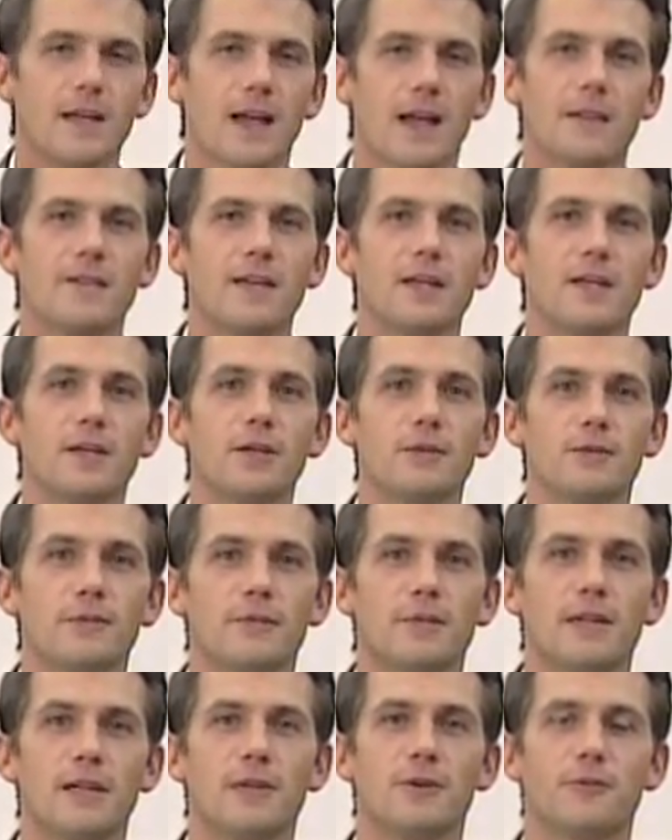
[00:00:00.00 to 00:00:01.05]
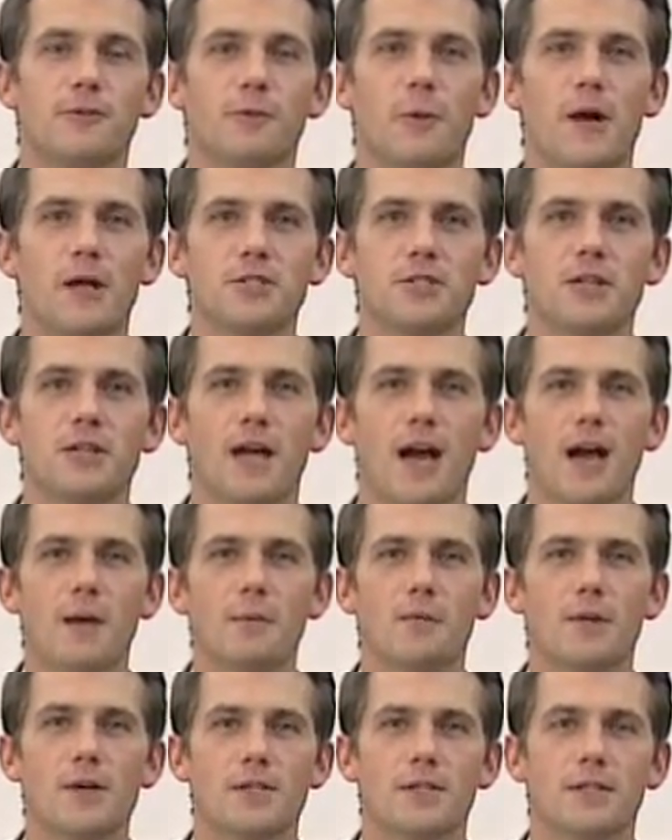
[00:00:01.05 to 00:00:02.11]
And thank you for watching. I'm
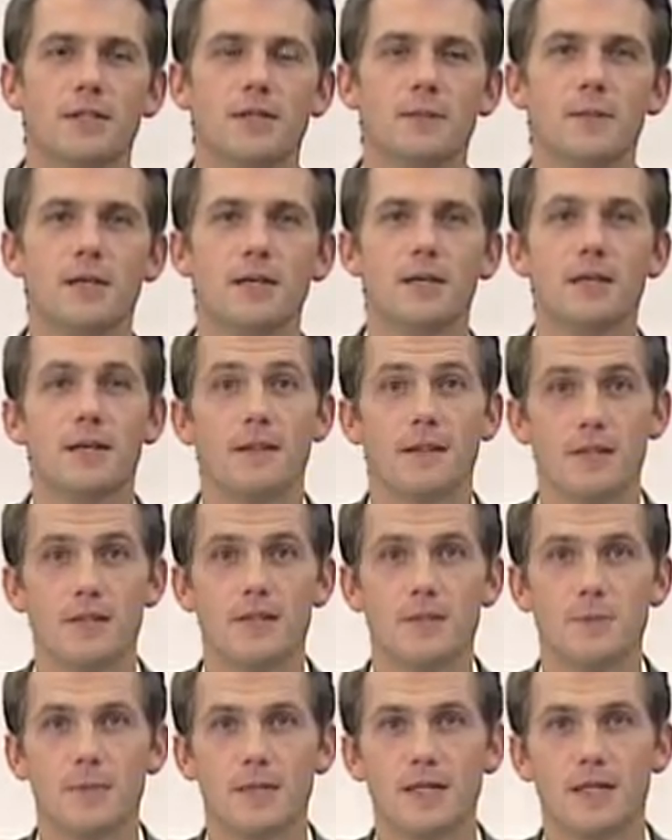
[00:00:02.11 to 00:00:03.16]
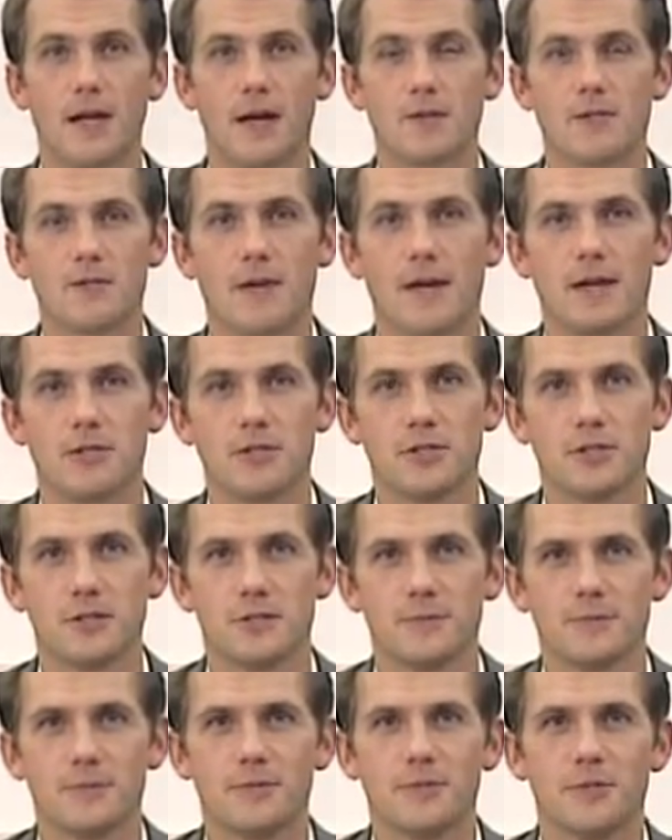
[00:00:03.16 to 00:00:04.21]
Russell Inman. This has been Council Action.
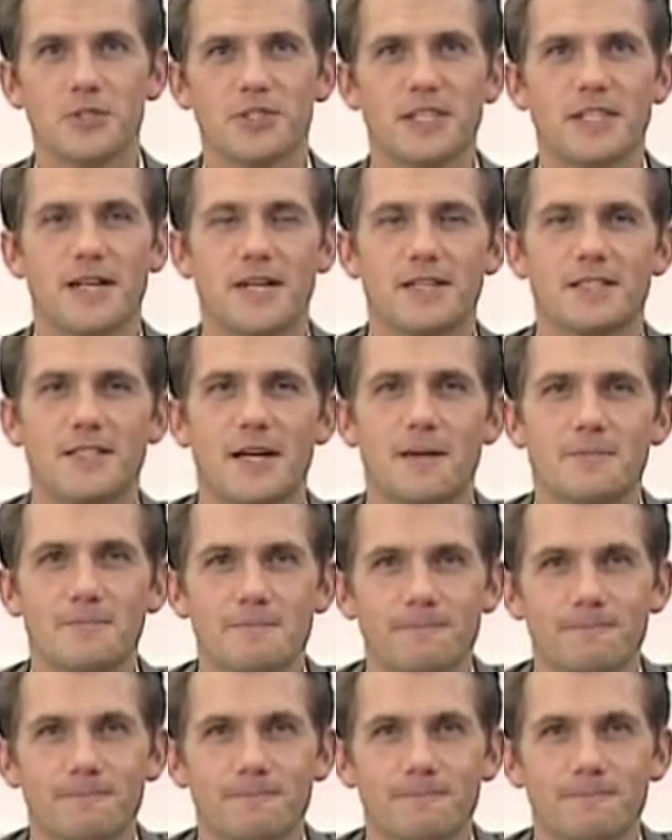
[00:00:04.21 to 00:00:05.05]
We'll see you next time.